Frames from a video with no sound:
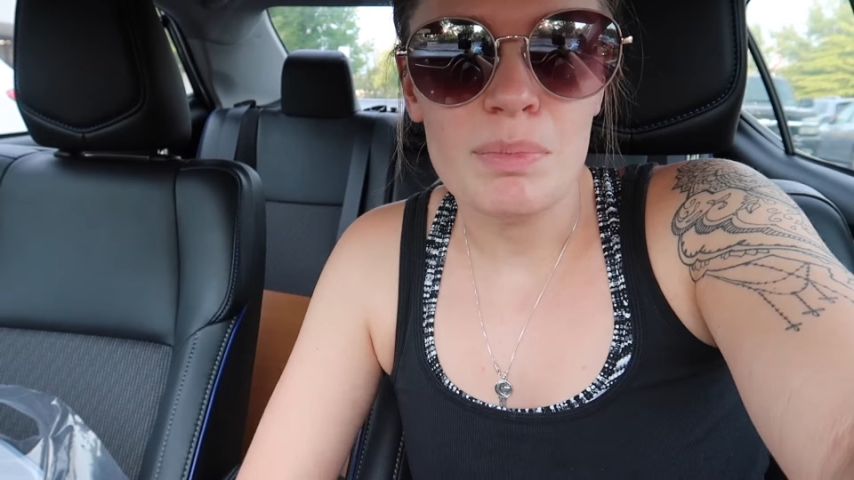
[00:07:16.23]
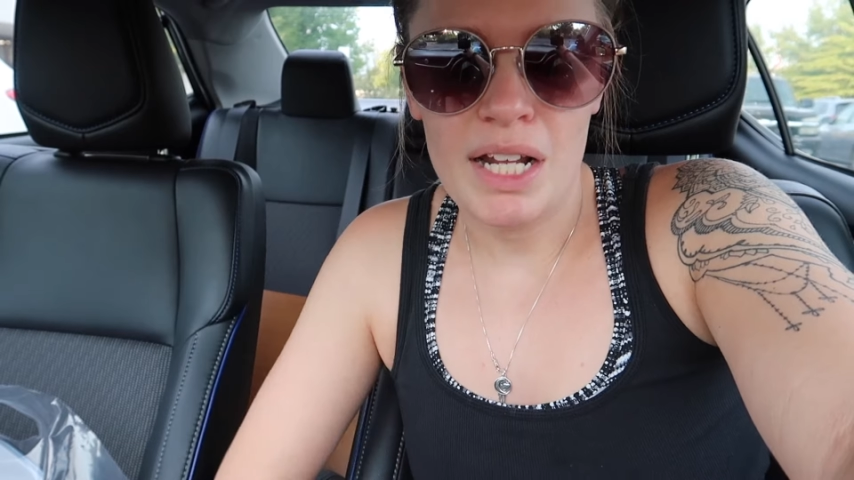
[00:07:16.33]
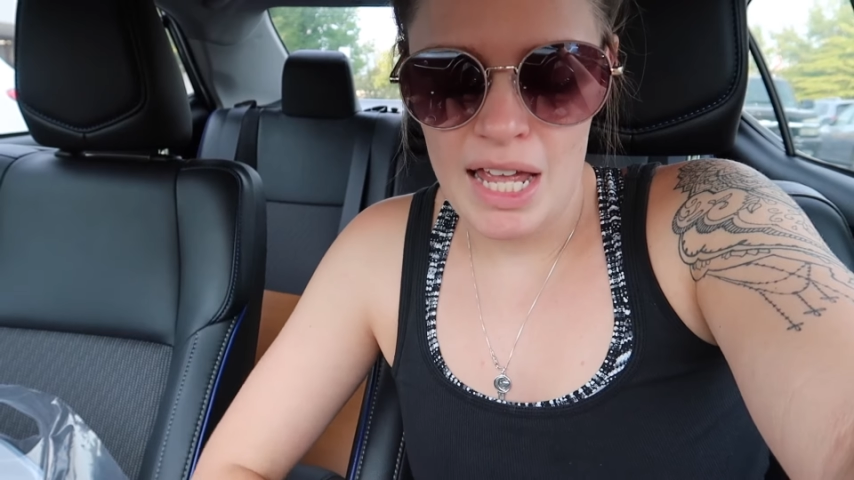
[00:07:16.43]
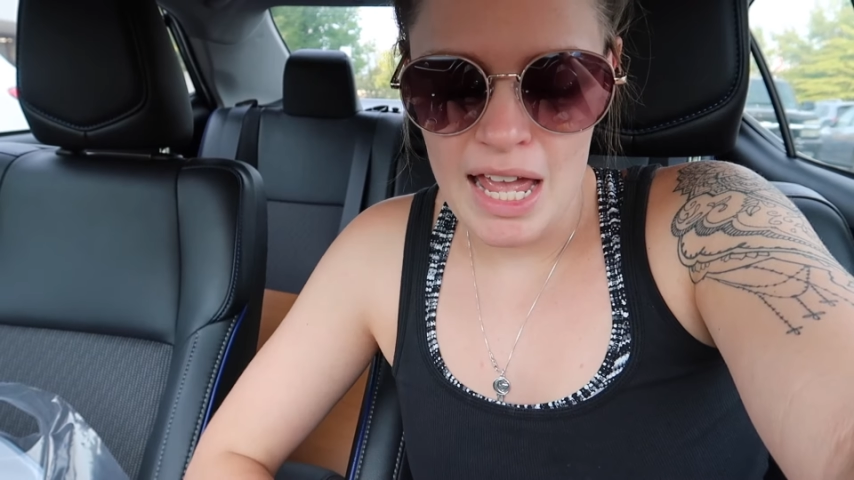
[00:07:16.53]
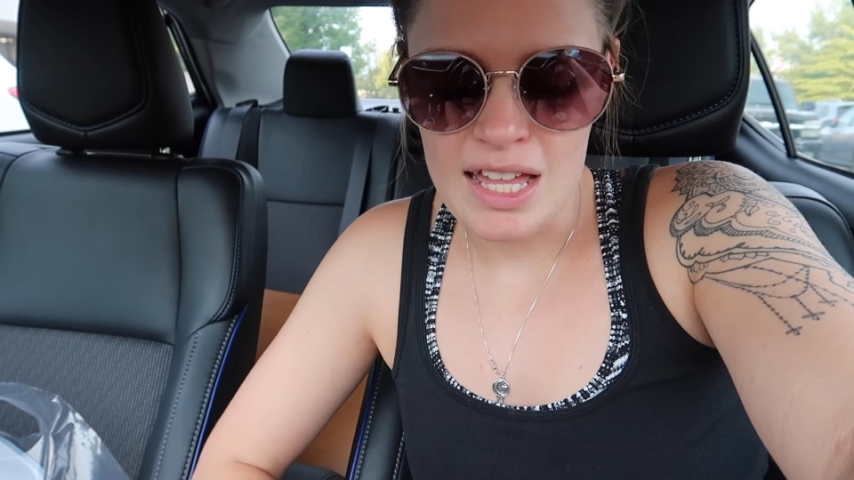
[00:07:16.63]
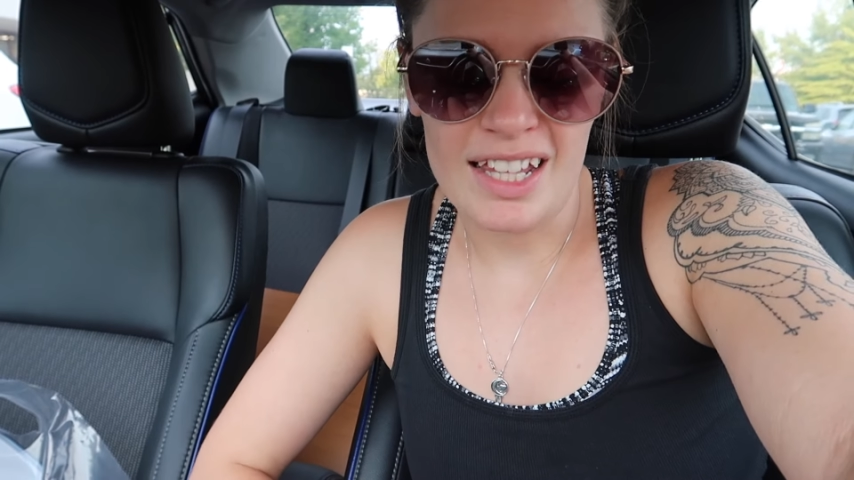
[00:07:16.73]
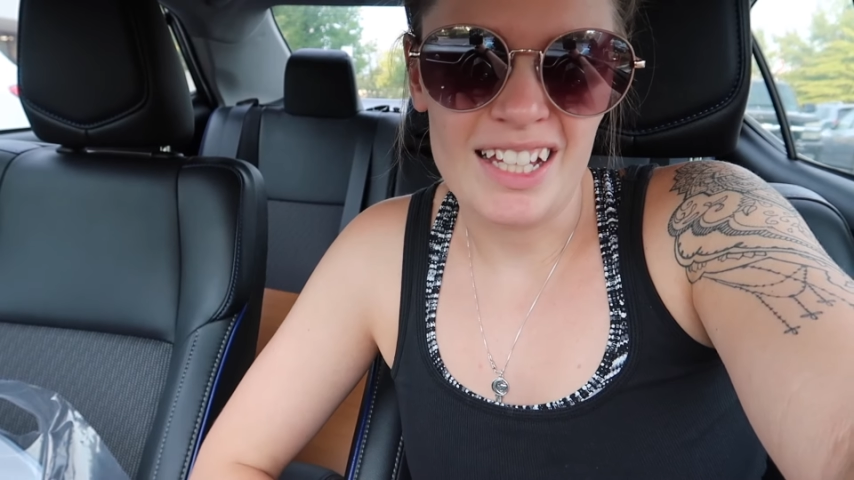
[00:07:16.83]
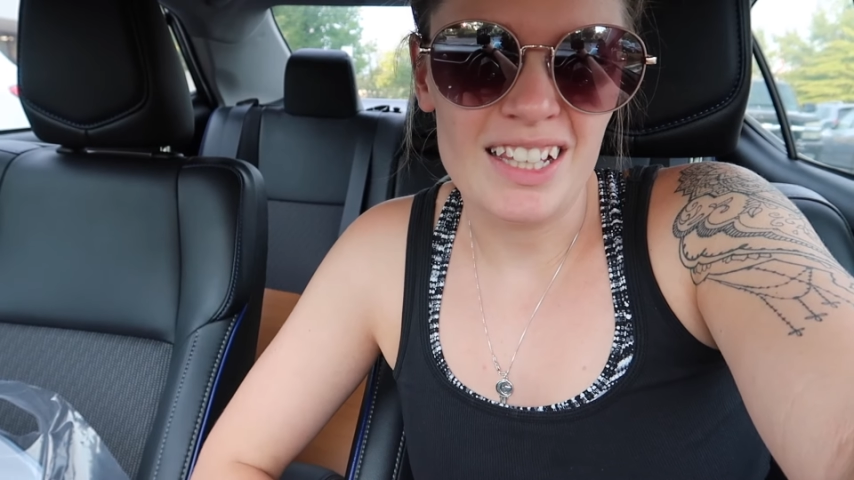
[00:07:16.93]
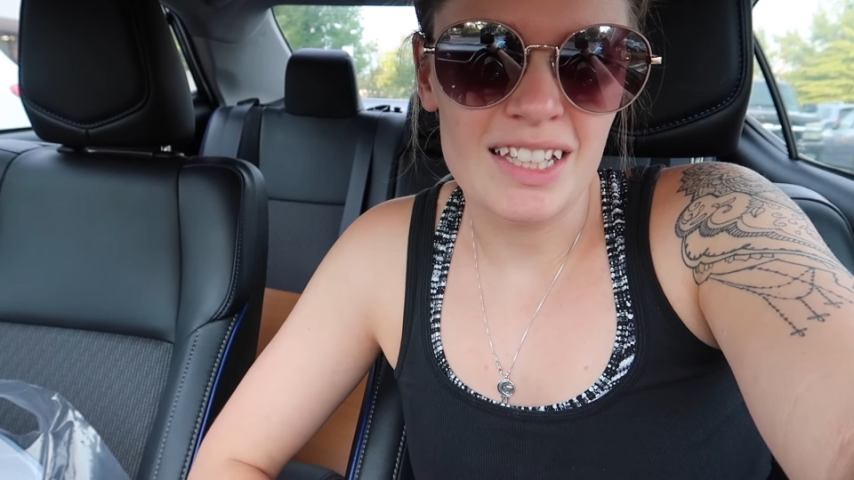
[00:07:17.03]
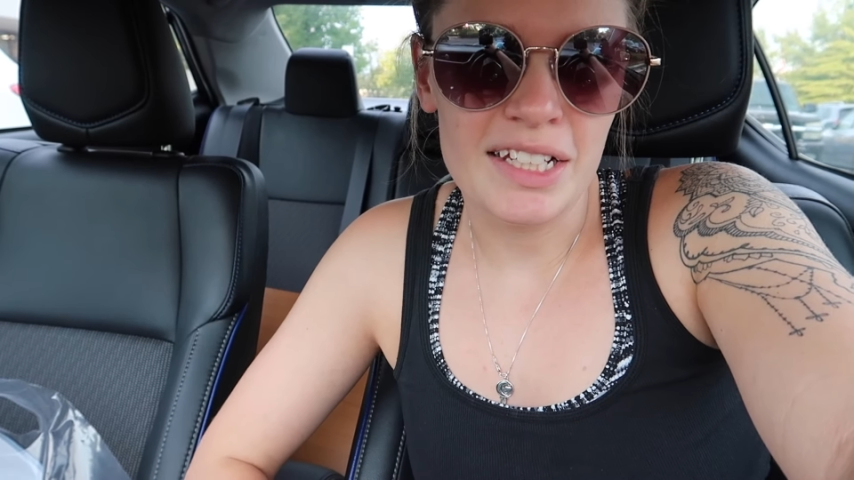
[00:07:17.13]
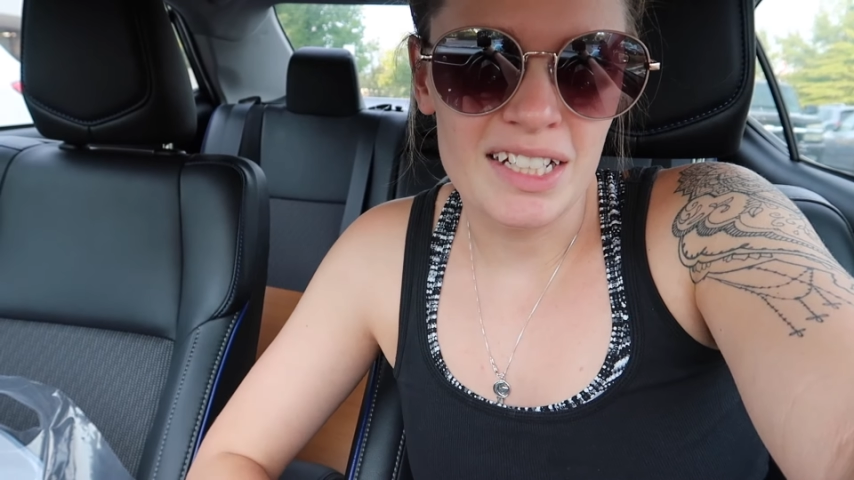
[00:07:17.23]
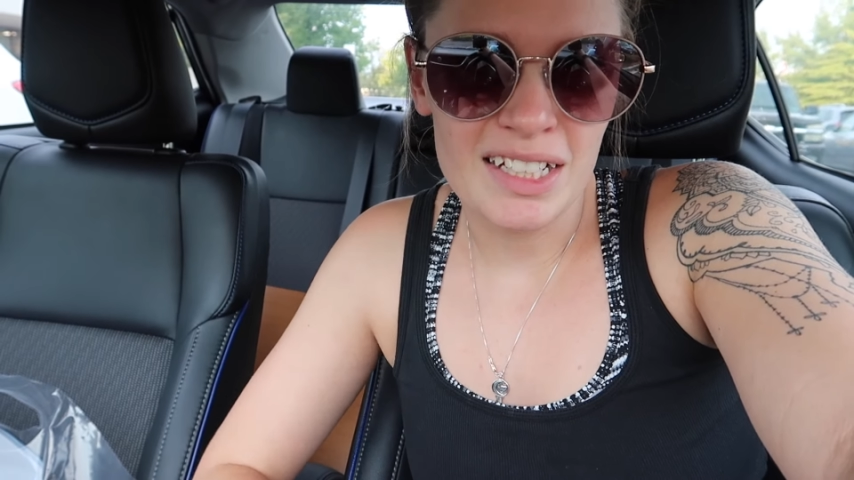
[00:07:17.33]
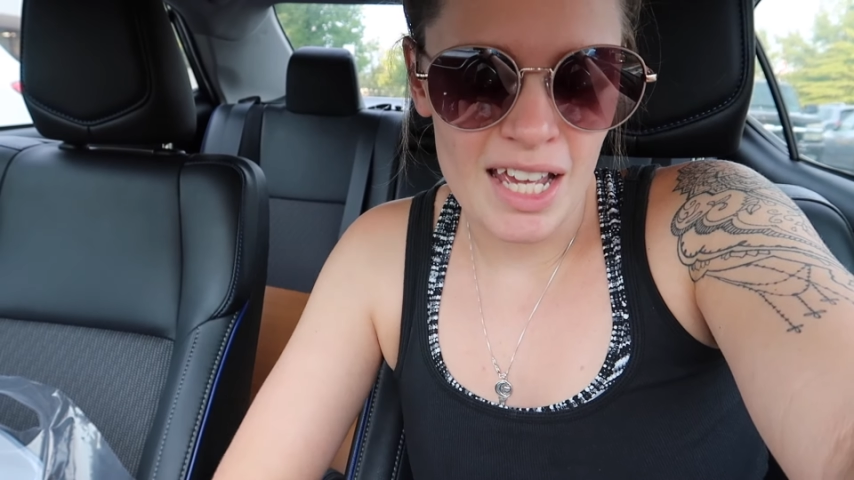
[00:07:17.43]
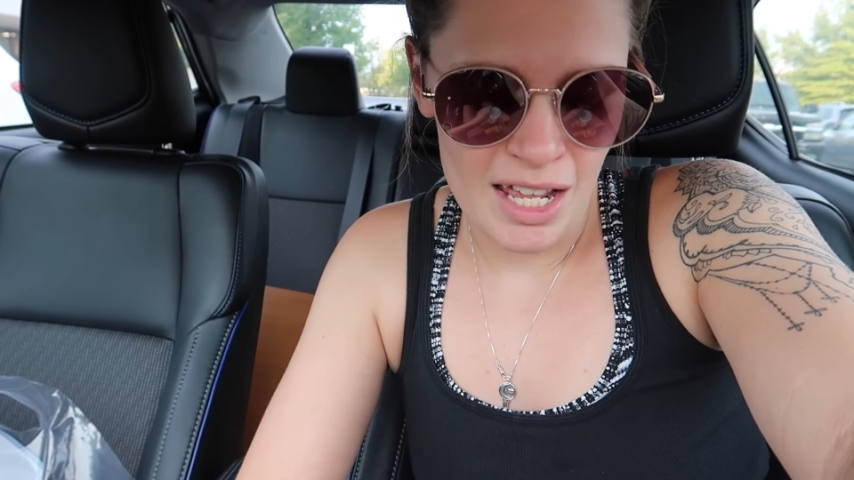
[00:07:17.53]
but I hate like linen